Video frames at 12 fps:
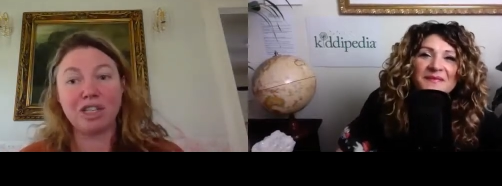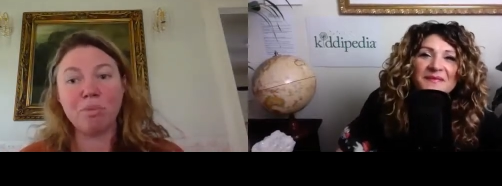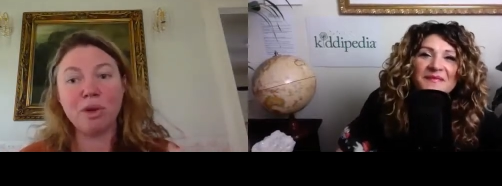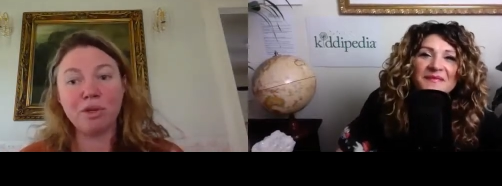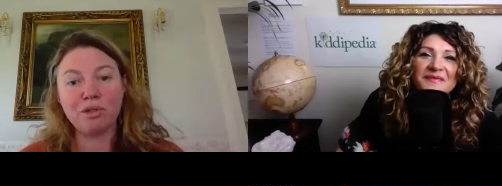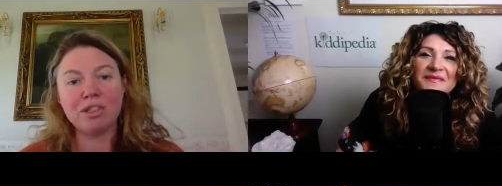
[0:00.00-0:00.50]
Speaker 1: And
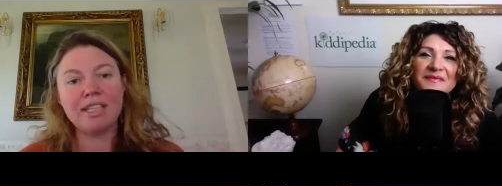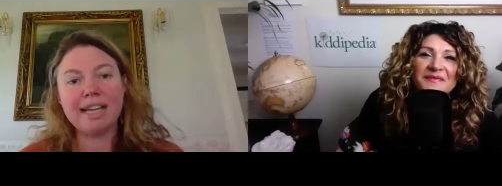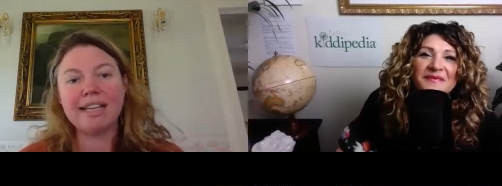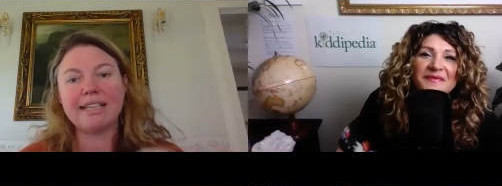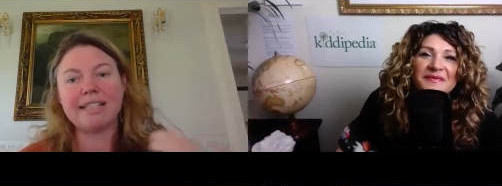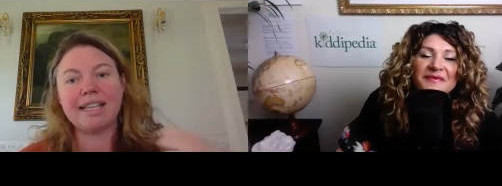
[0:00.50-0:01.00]
what you'll
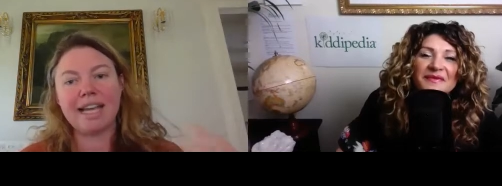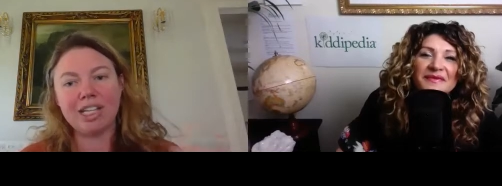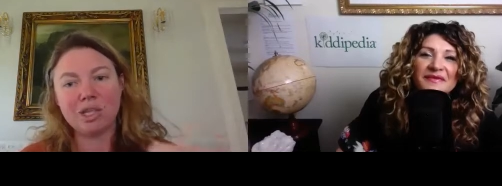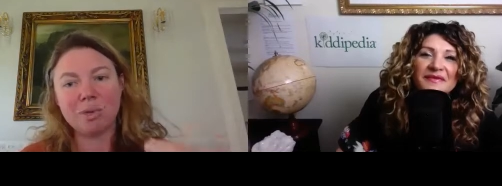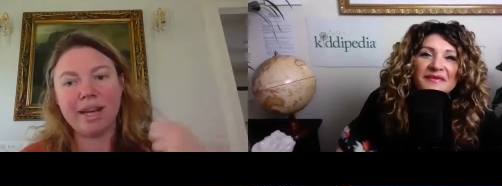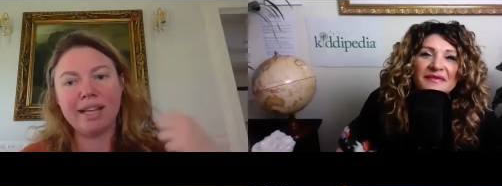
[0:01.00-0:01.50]
see is
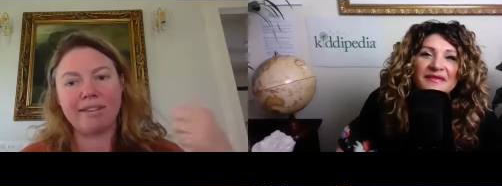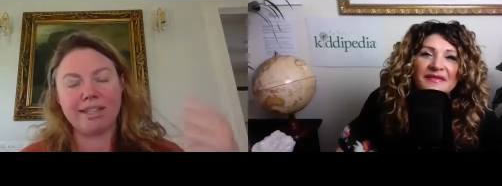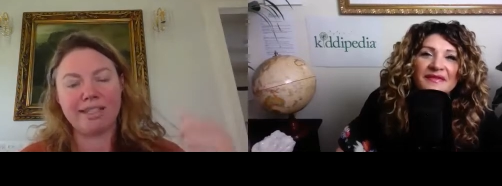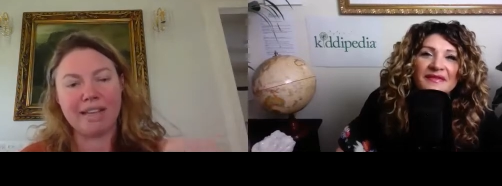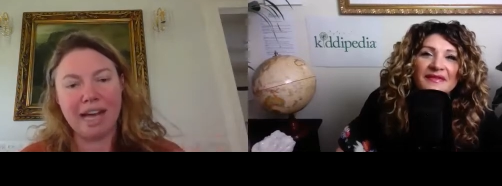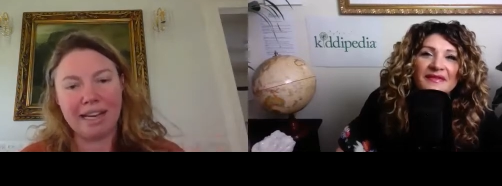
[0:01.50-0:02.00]
each week they're
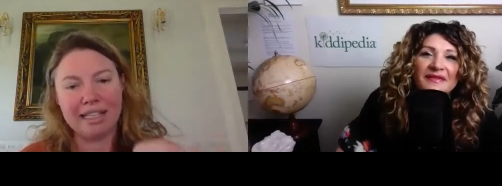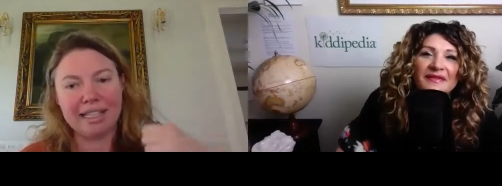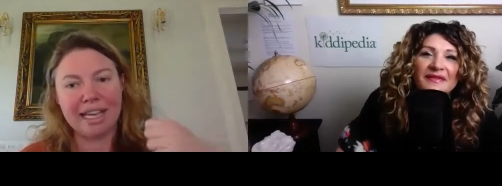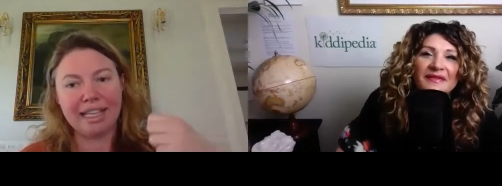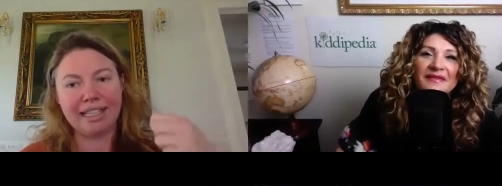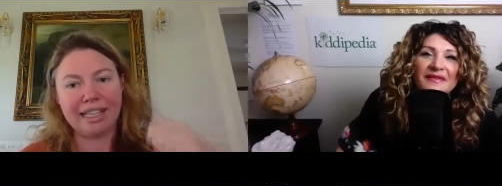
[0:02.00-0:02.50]
starting to
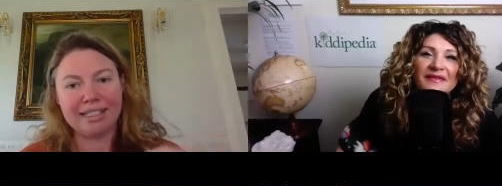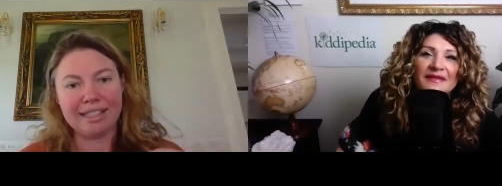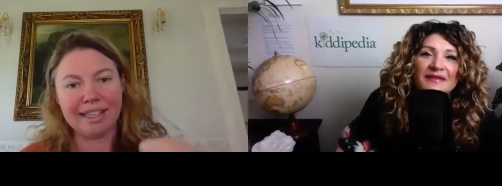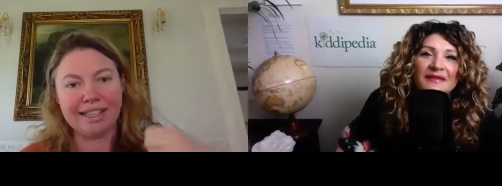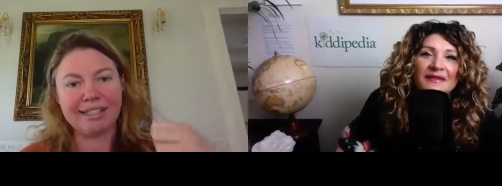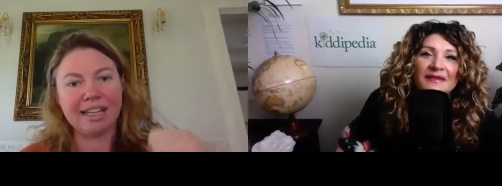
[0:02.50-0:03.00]
get less and
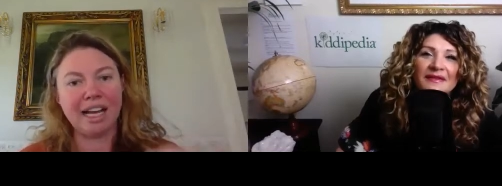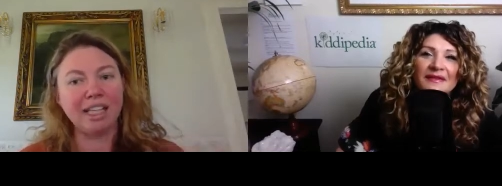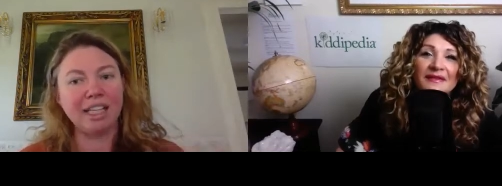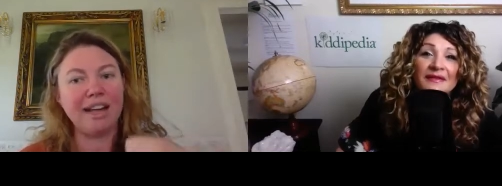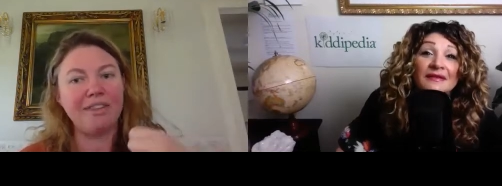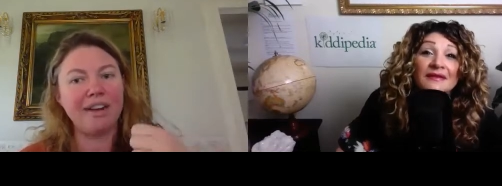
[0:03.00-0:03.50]
less color
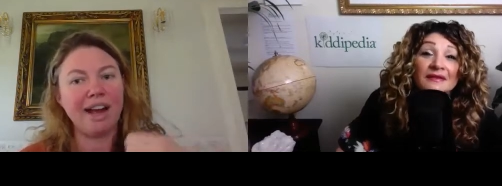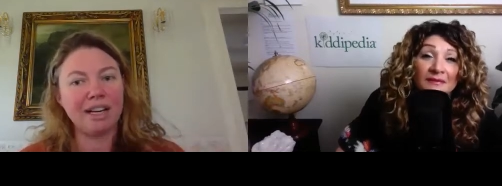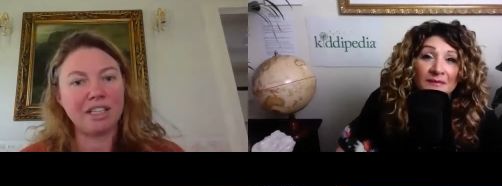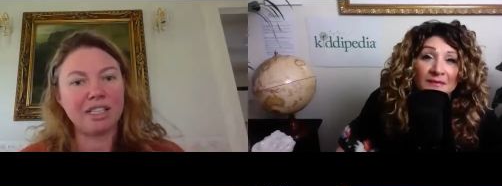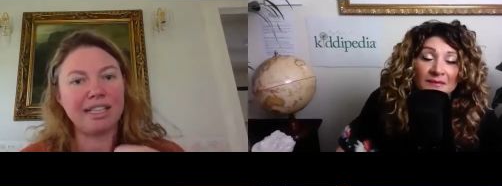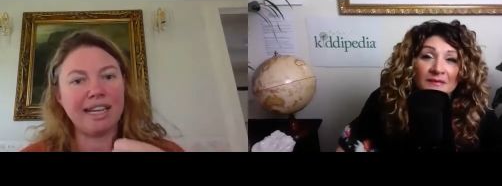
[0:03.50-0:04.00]
and they're
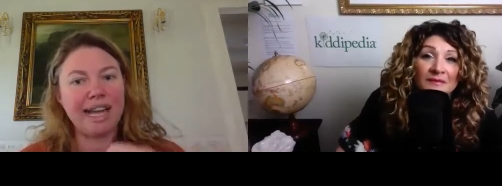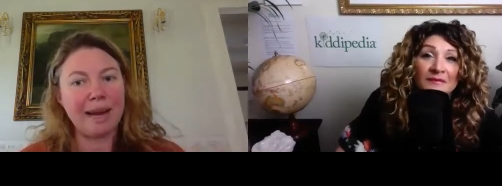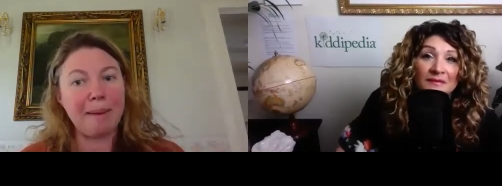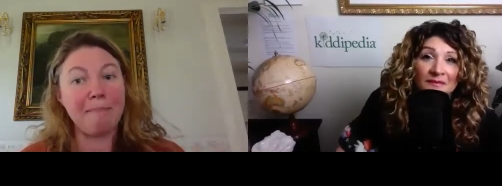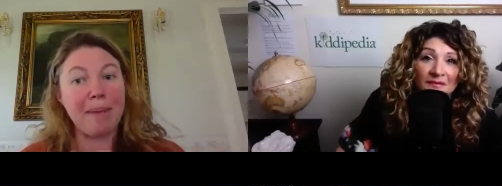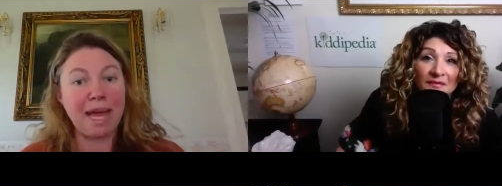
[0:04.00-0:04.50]
actually
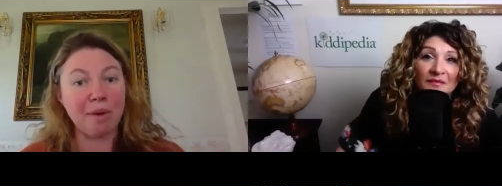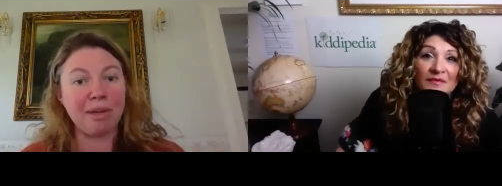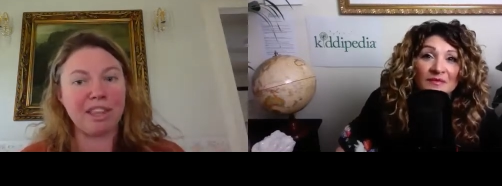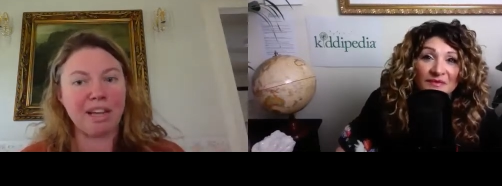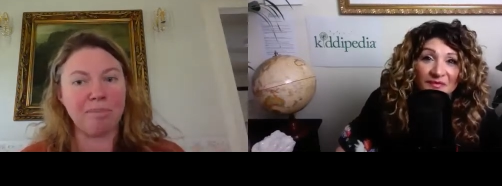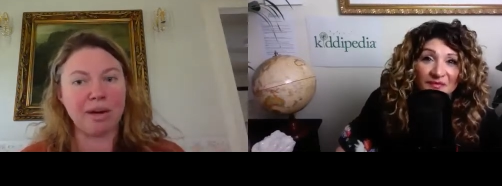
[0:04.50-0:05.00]
getting better
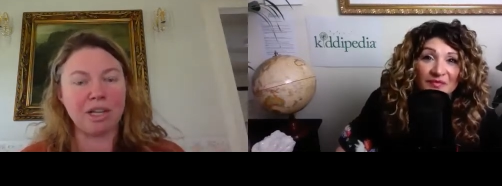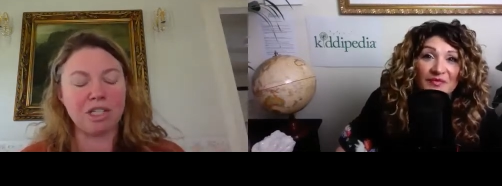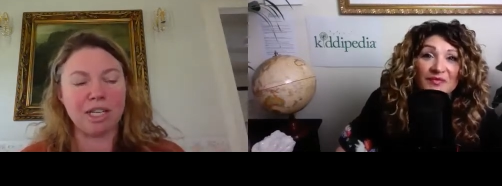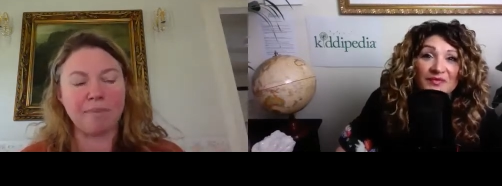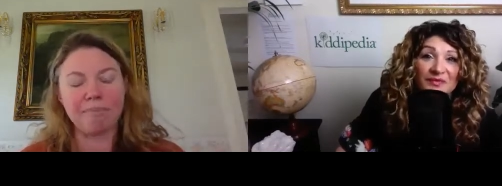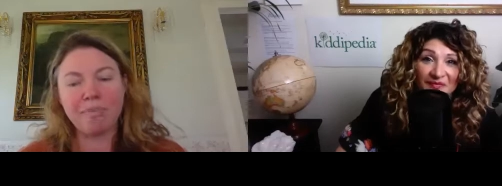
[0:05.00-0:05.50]
with their
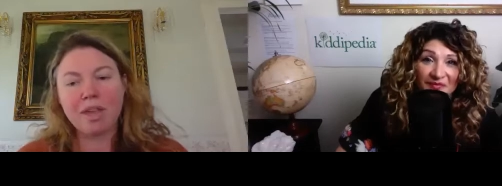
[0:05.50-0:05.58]
brushing.